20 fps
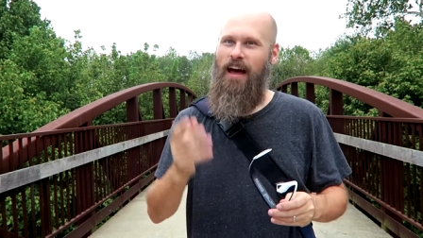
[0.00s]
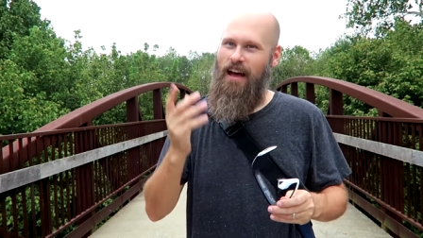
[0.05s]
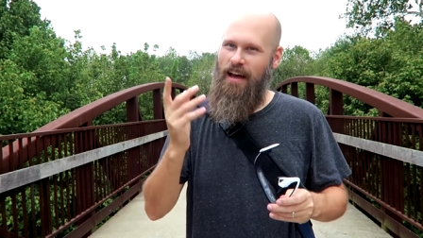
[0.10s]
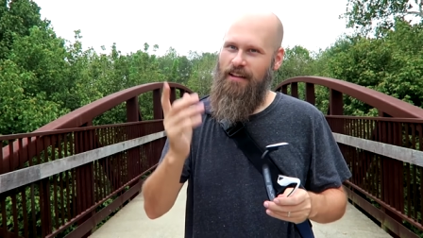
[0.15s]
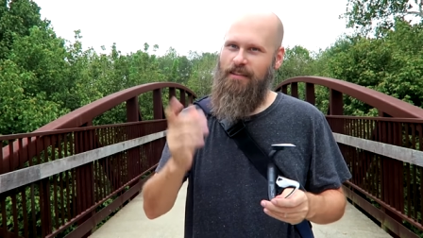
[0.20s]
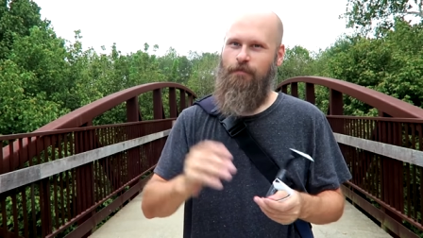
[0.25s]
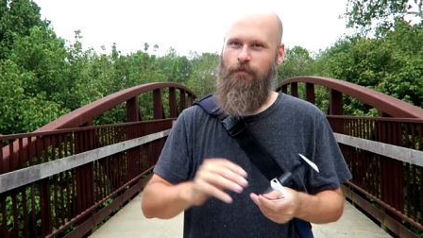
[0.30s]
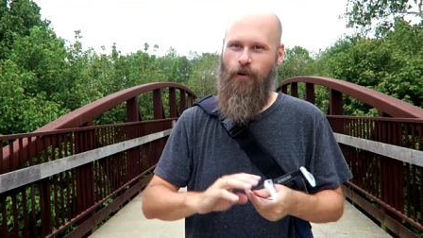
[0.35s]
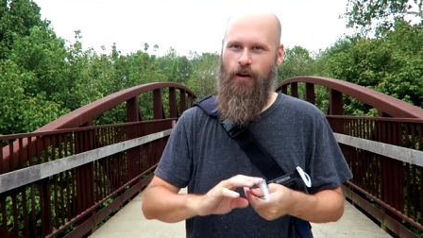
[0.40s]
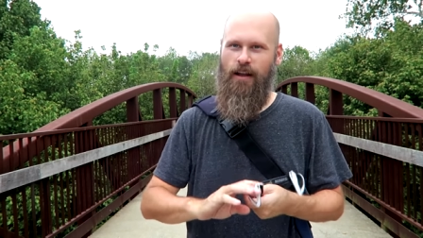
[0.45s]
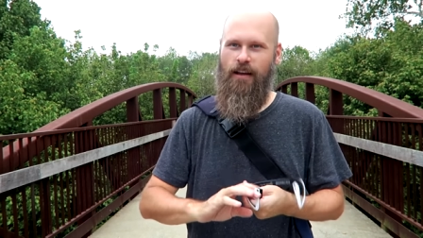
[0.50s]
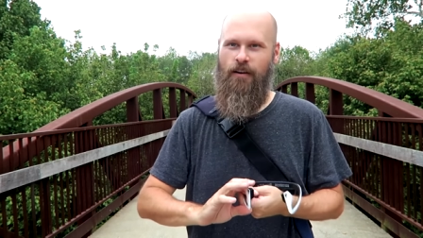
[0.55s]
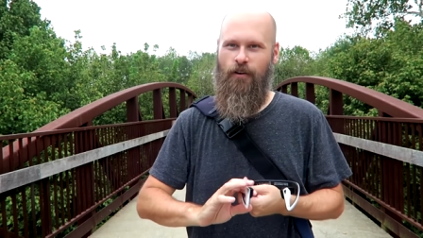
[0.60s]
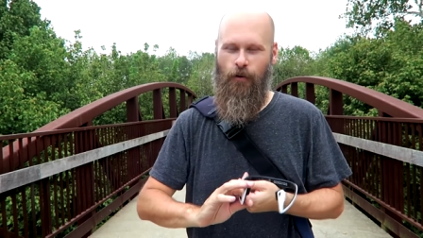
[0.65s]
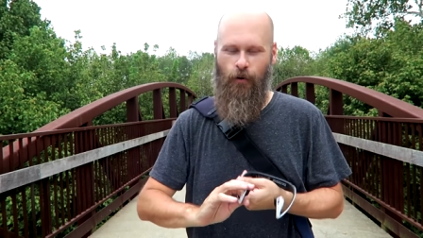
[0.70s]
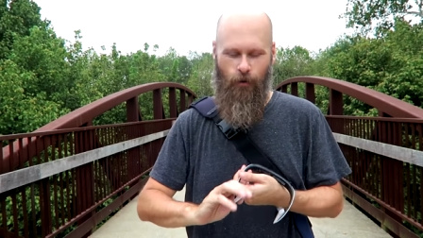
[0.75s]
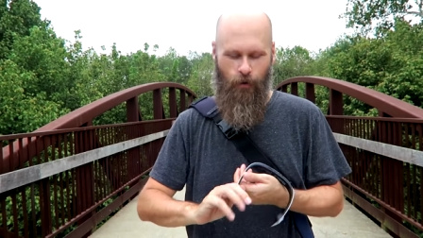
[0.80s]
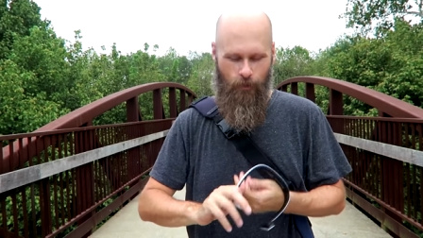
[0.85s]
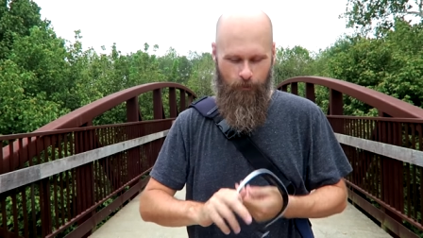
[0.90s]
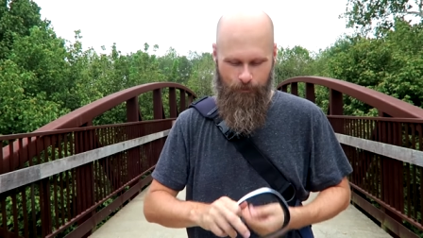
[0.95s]
It's pretty
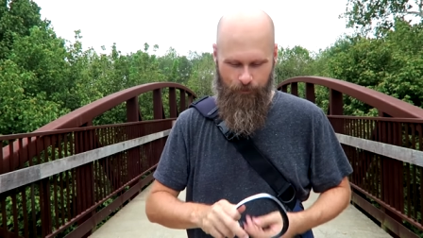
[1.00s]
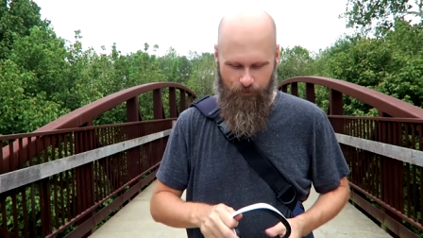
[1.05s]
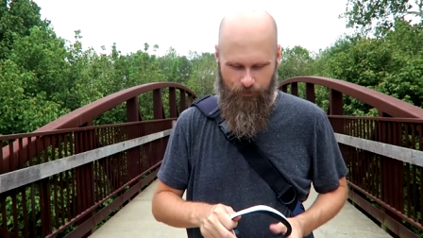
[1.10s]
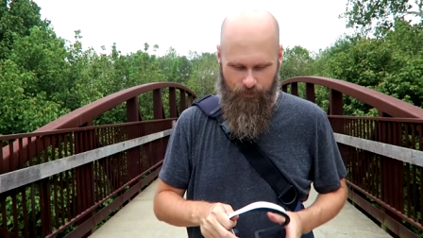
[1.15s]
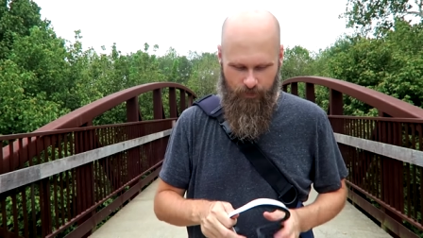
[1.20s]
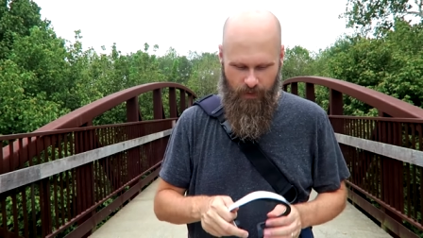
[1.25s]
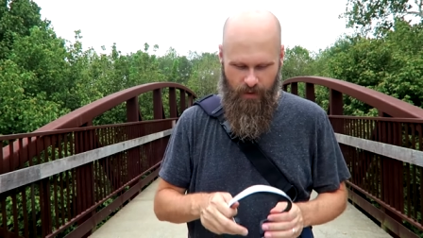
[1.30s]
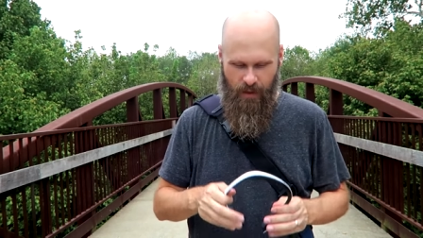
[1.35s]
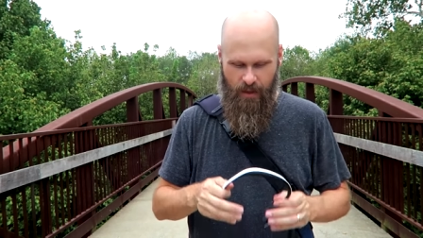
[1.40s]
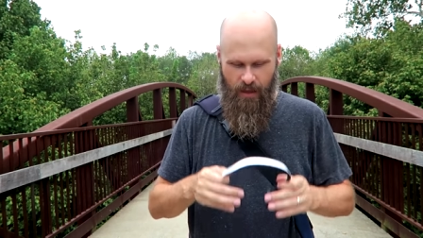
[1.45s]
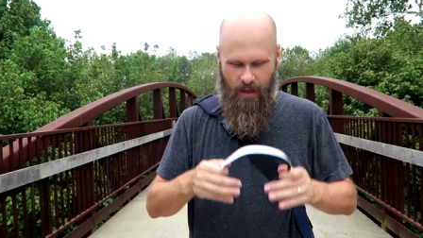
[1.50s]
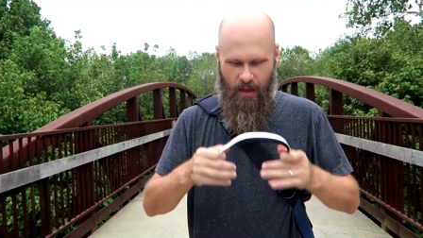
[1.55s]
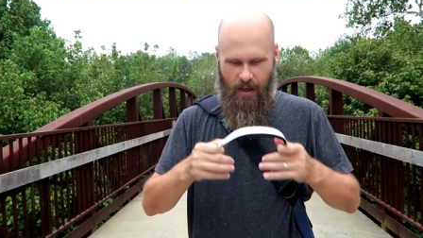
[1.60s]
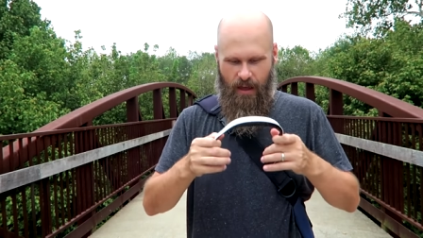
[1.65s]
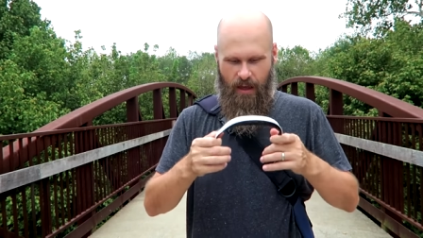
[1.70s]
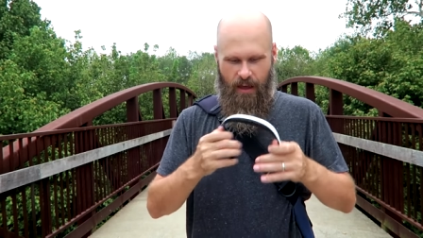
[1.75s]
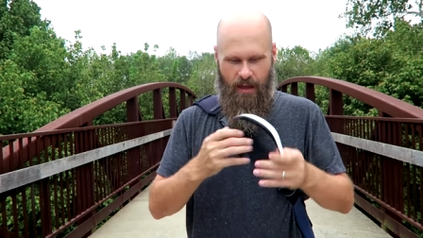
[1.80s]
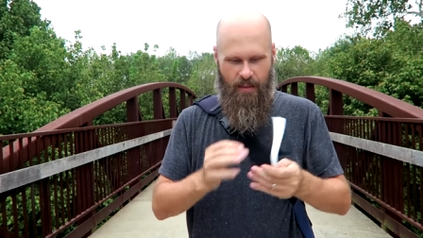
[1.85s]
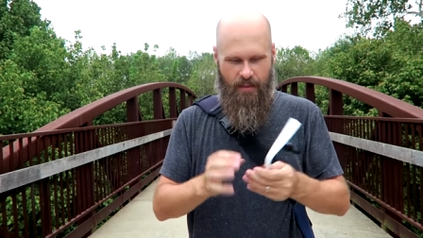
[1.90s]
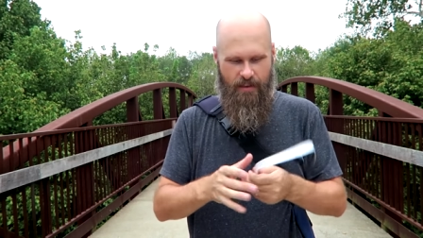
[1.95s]
cool.
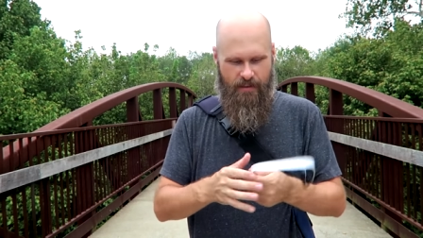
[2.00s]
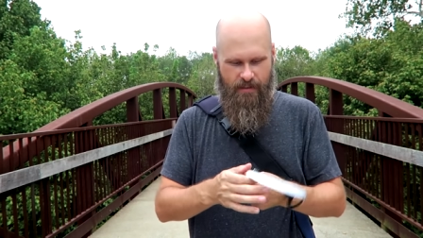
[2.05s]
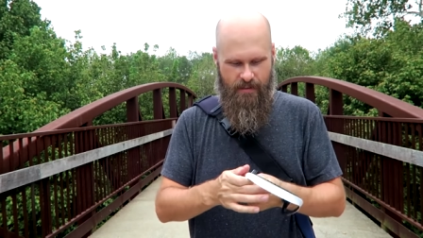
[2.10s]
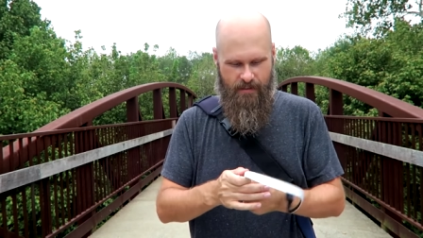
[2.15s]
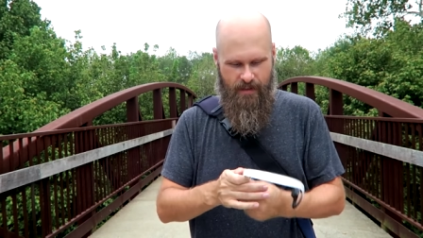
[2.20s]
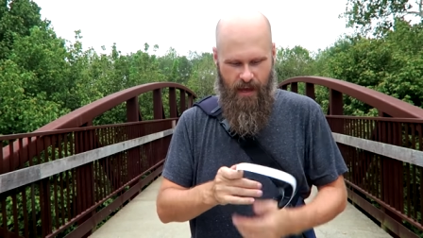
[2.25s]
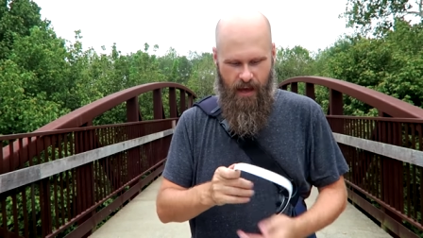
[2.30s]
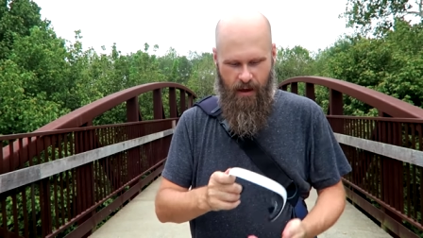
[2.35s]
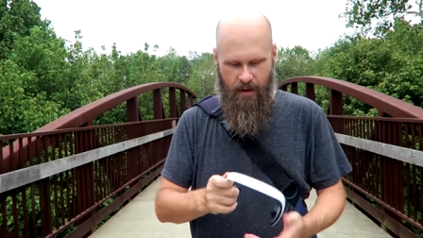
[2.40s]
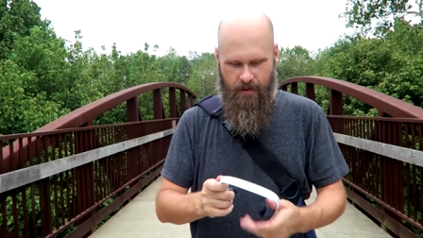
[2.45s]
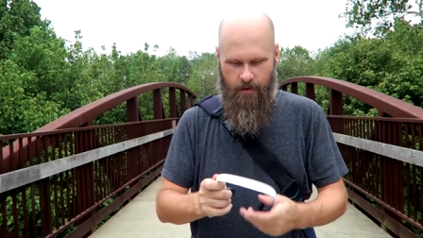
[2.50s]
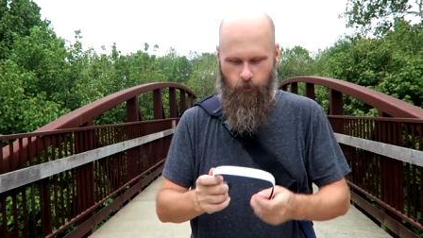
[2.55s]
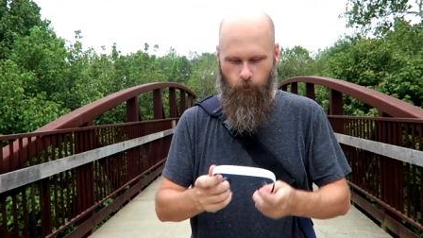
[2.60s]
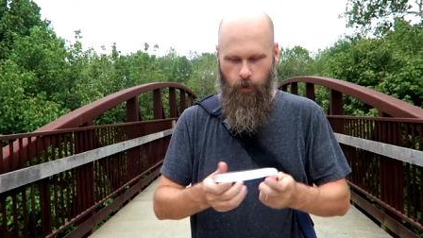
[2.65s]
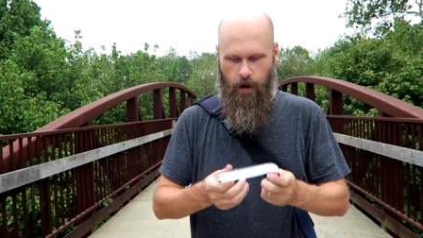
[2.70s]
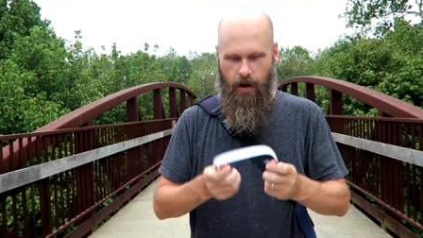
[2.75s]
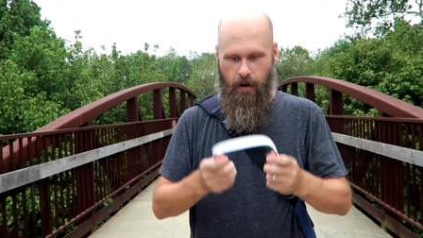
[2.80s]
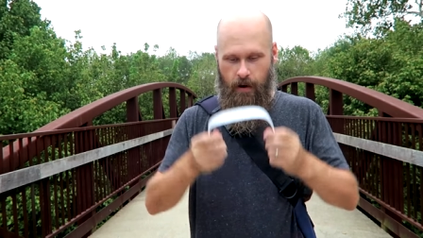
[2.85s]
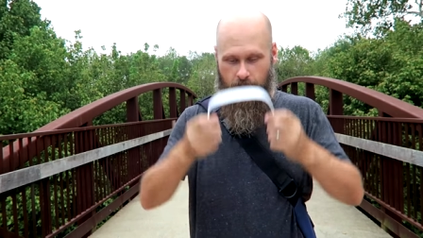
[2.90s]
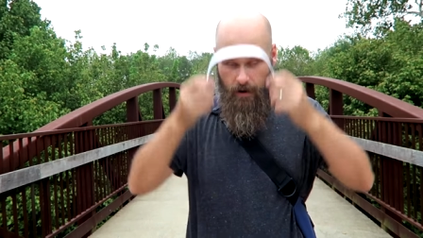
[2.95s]
This is how you
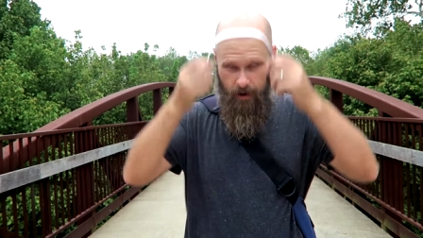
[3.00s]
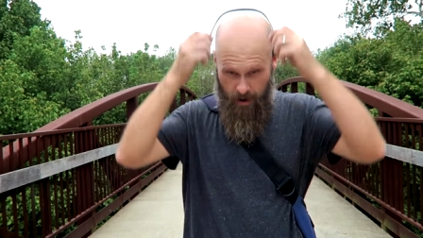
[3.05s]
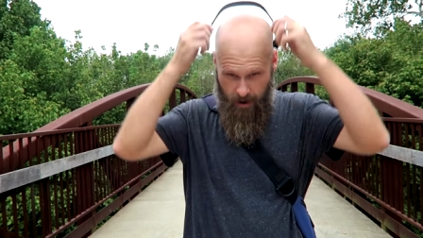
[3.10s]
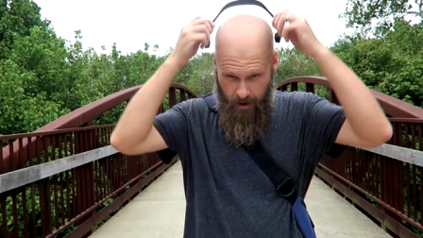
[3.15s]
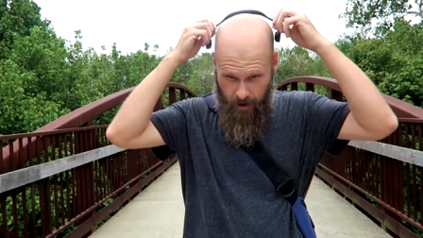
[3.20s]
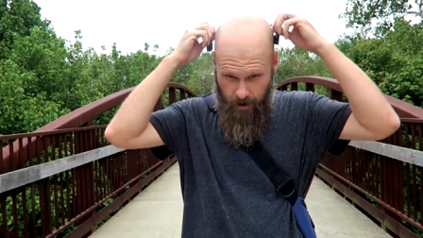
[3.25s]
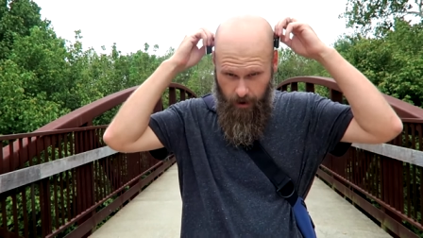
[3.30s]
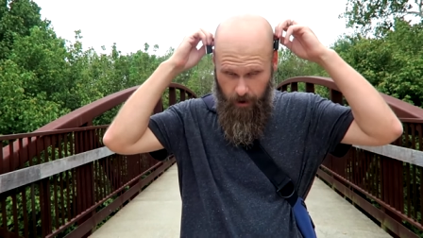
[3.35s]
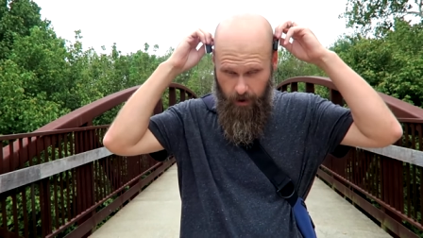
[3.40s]
wear it.